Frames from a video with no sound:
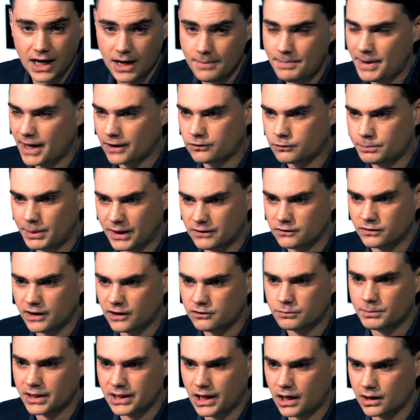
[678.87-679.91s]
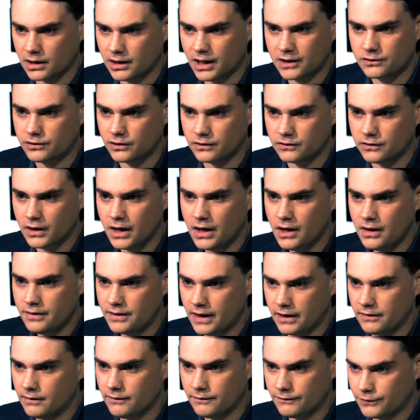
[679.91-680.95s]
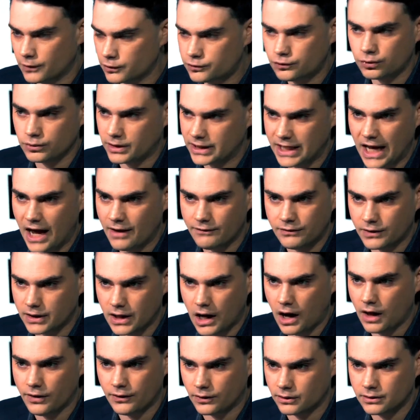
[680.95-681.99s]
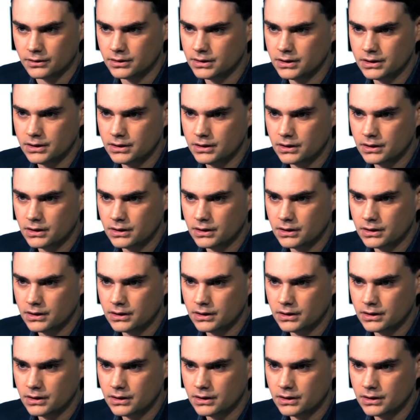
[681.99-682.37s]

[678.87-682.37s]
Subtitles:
AIPAC spends less money on elections than virtually every other